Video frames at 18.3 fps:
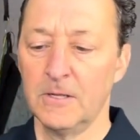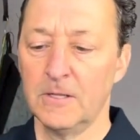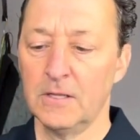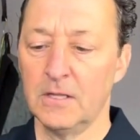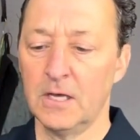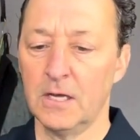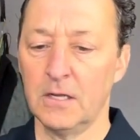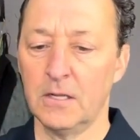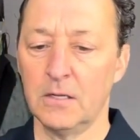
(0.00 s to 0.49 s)

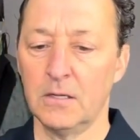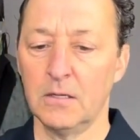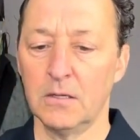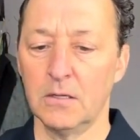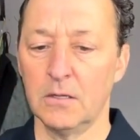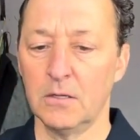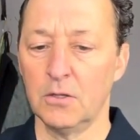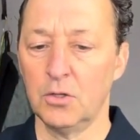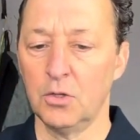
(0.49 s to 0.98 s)

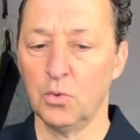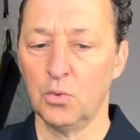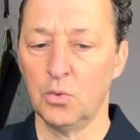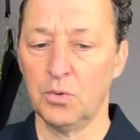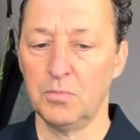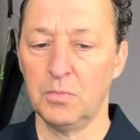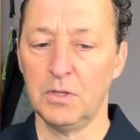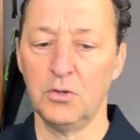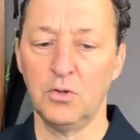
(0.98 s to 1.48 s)
then you
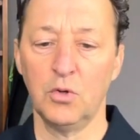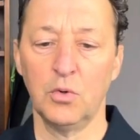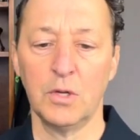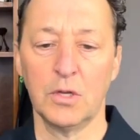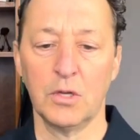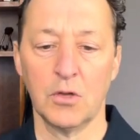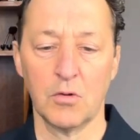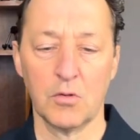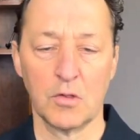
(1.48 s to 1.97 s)
would be
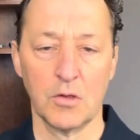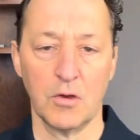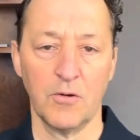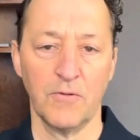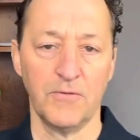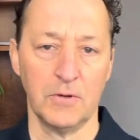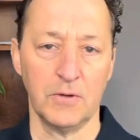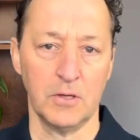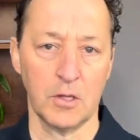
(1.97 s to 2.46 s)
doing
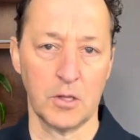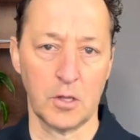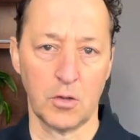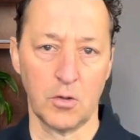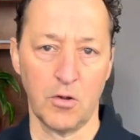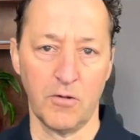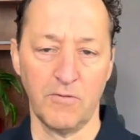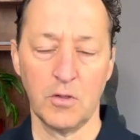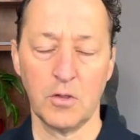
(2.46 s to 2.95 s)
yourself a
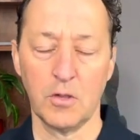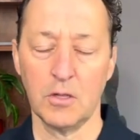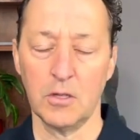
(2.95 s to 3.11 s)
disservice,